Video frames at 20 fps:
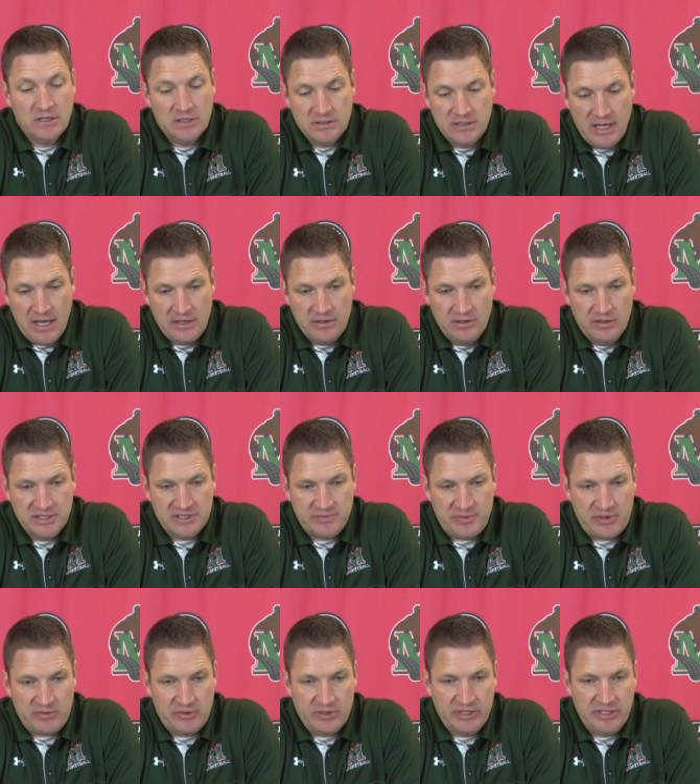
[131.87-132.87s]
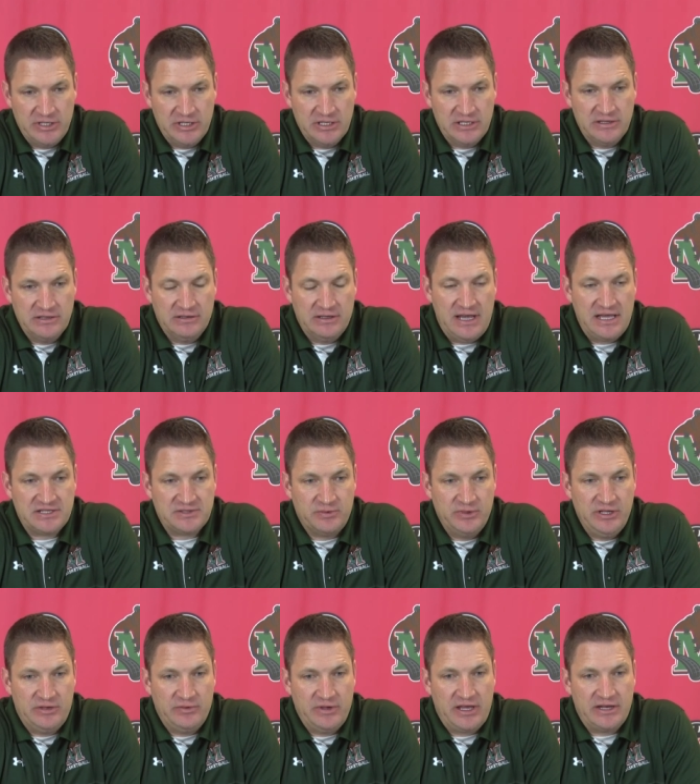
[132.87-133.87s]
Yeah, no, it's been really good. In the last
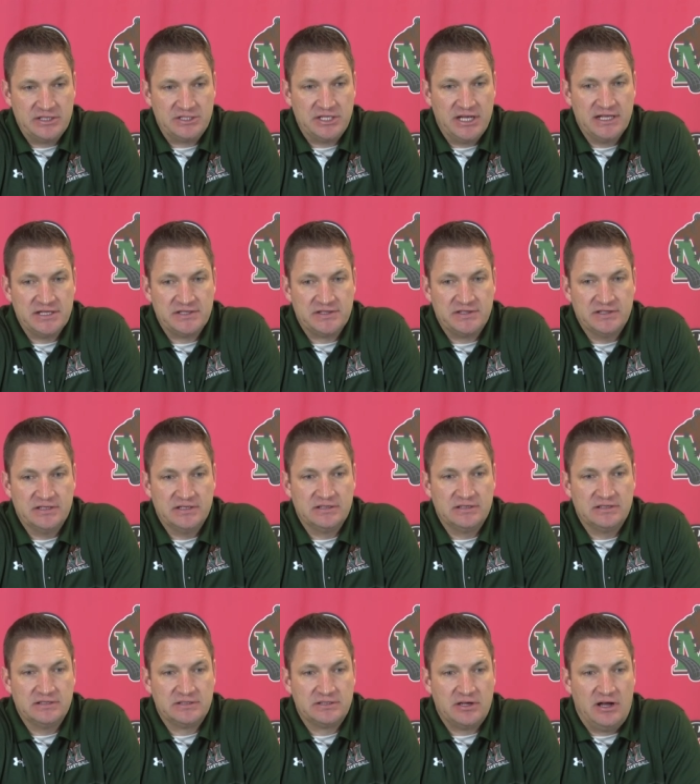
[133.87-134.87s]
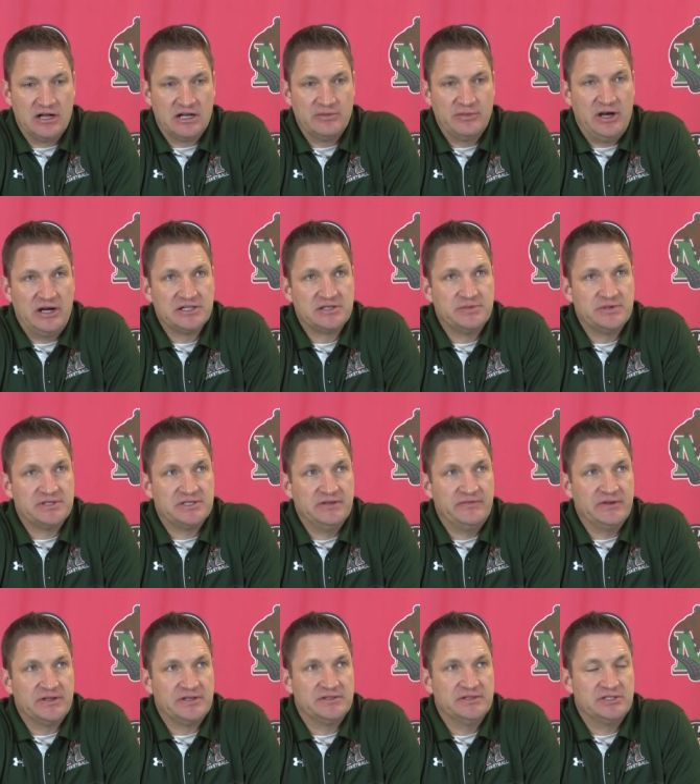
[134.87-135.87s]
week, we had a chance to talk about
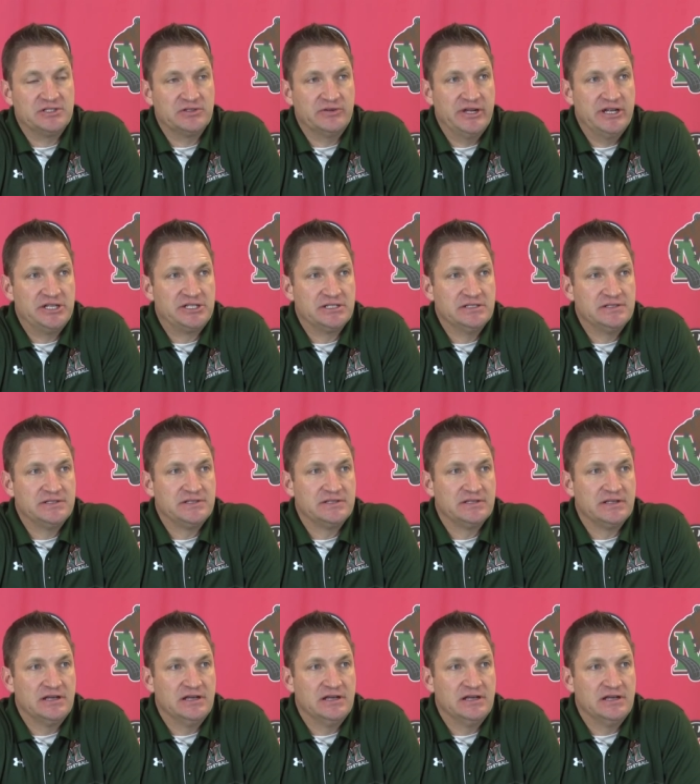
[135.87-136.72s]
specific situations.